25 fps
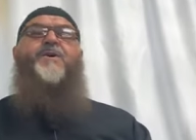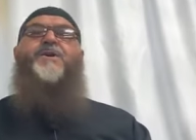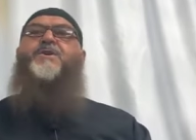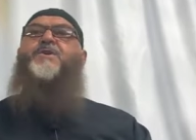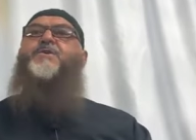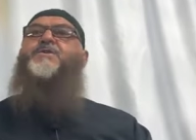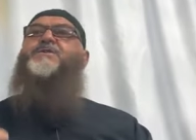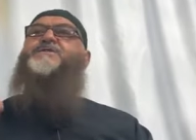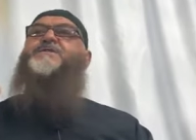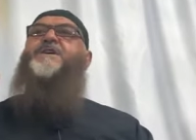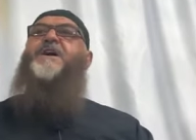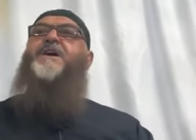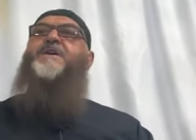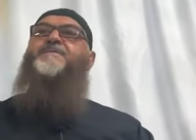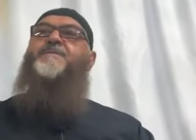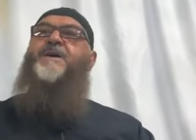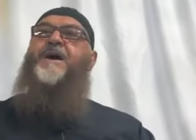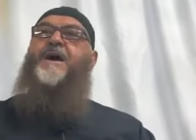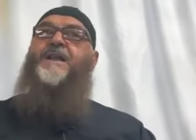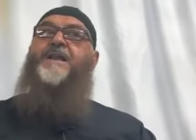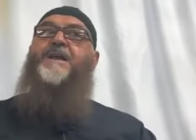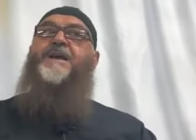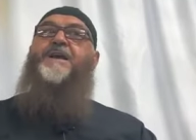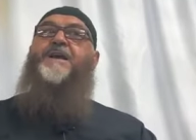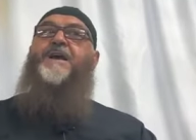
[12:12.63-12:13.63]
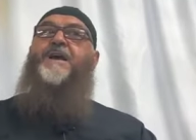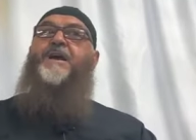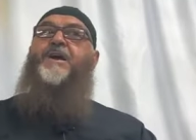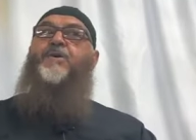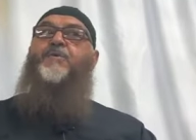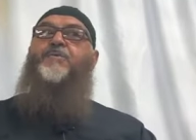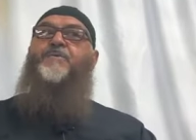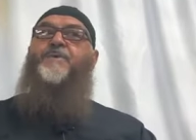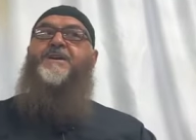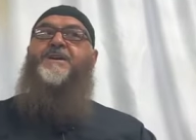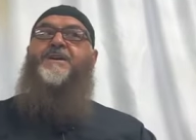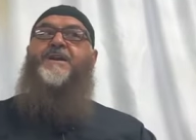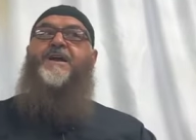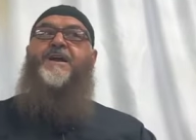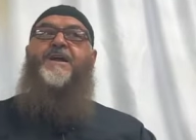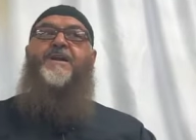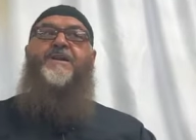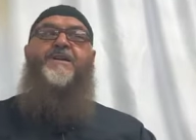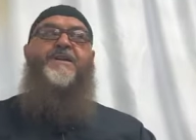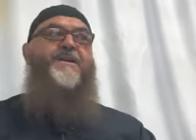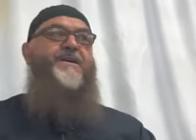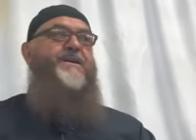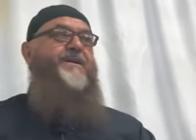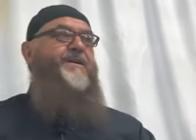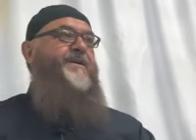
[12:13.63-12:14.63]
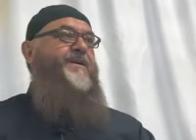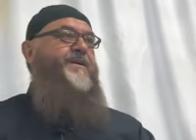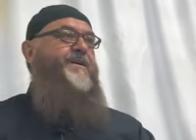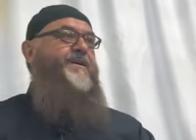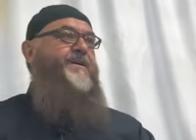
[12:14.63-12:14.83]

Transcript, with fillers: When you say Maliki Yawmiddin,